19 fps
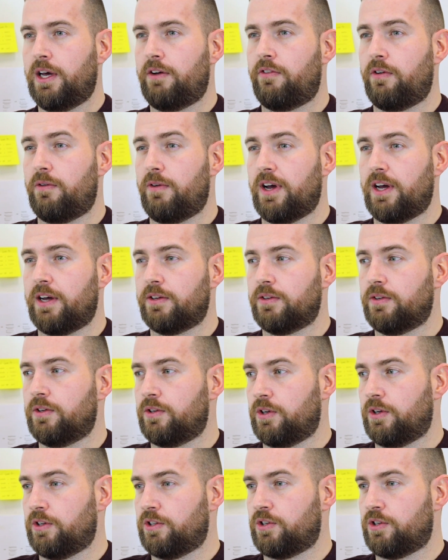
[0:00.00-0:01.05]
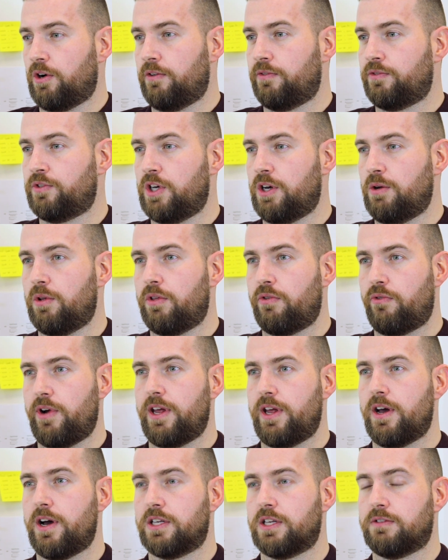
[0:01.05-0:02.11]
from a sort of 2 to 3
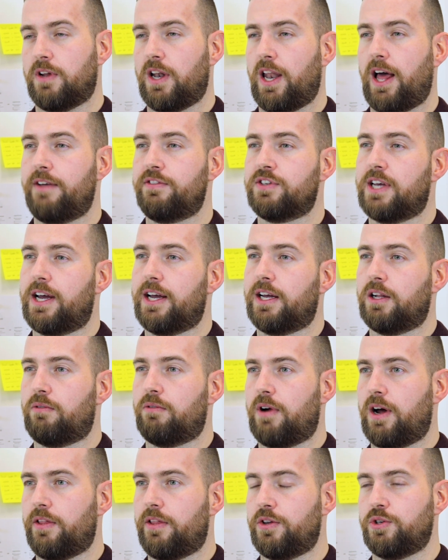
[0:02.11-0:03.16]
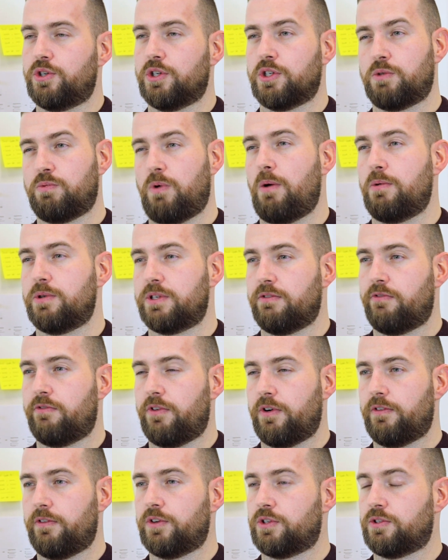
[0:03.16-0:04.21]
years of a life cycle rather than just what was in
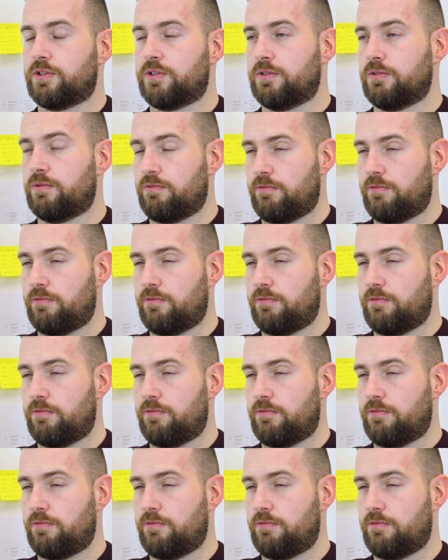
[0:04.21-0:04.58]
front of us